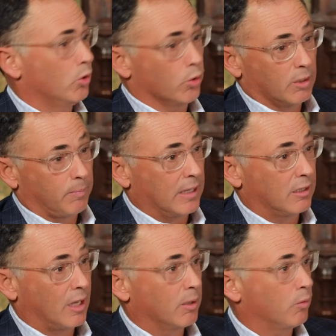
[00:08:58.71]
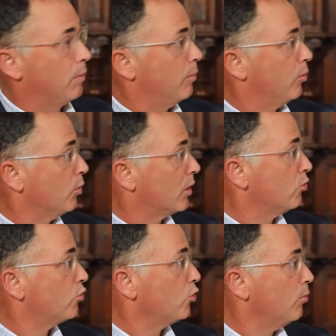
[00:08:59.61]
during the pandemic where people were
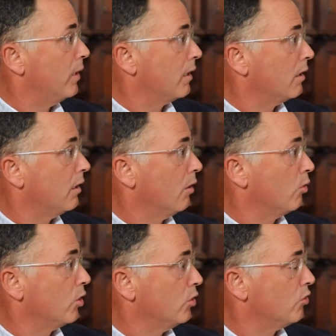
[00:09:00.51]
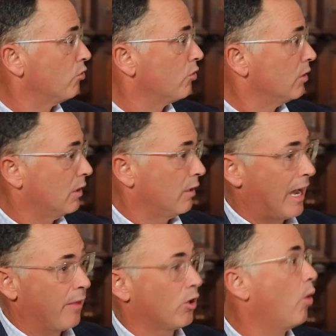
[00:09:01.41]
consuming, you know, goods and, you know, now they're